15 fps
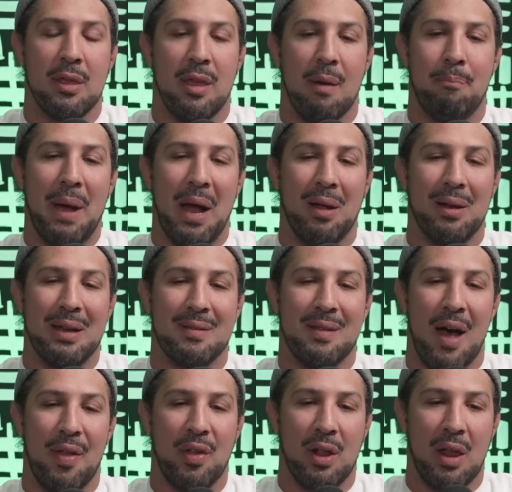The belt
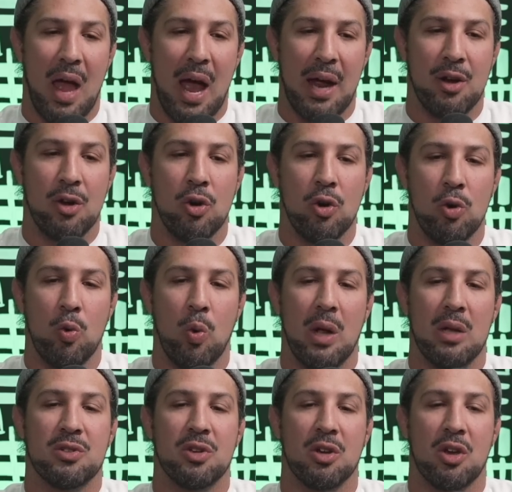is on the line. Who
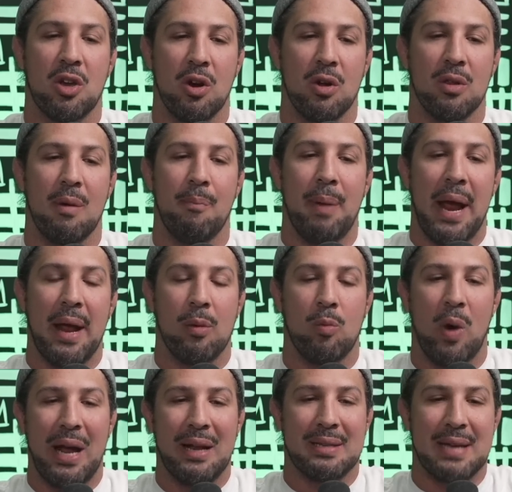will secure the
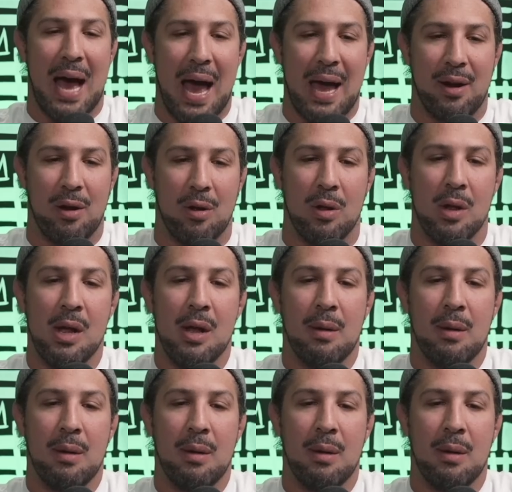bantamweight title?